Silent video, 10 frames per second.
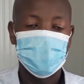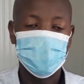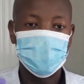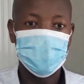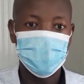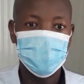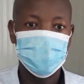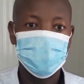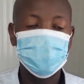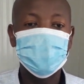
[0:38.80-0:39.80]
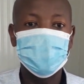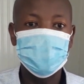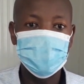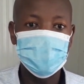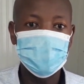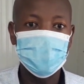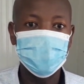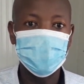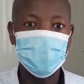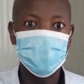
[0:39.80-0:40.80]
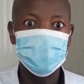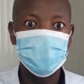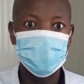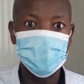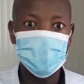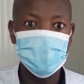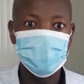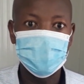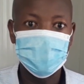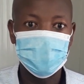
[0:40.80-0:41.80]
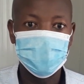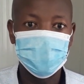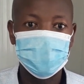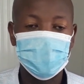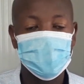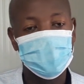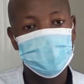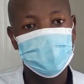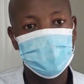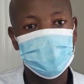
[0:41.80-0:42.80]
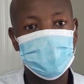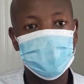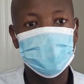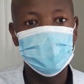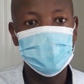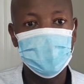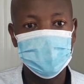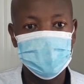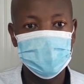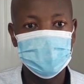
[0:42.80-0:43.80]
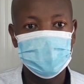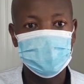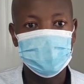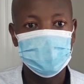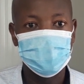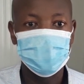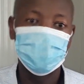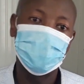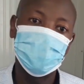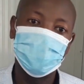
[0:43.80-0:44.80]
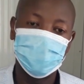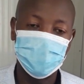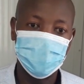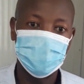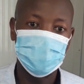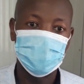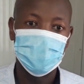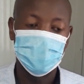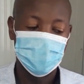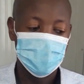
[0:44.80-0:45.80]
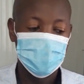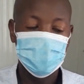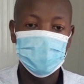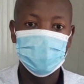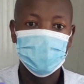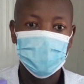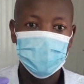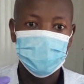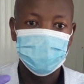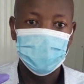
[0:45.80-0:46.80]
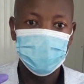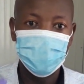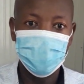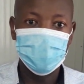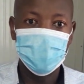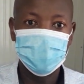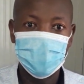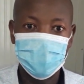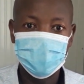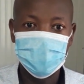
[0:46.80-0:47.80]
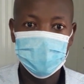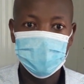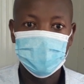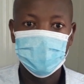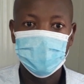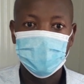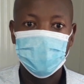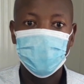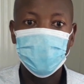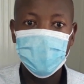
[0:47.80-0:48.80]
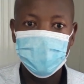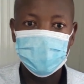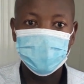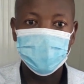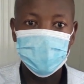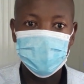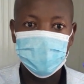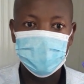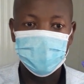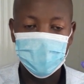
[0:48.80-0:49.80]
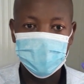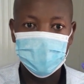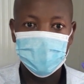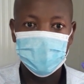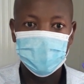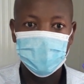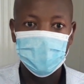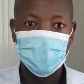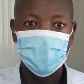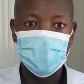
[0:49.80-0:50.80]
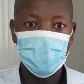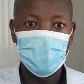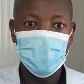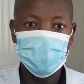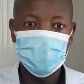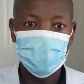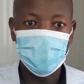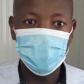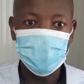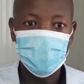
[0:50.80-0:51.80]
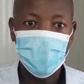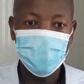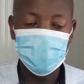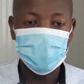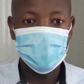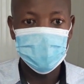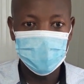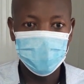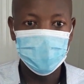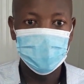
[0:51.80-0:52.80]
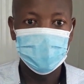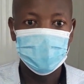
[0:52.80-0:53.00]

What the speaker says: Okay, you can see how I'm protecting myself from COVID-19 or coronavirus. So, by wearing my gloves, wearing face mask. Now, I want to show you how to safely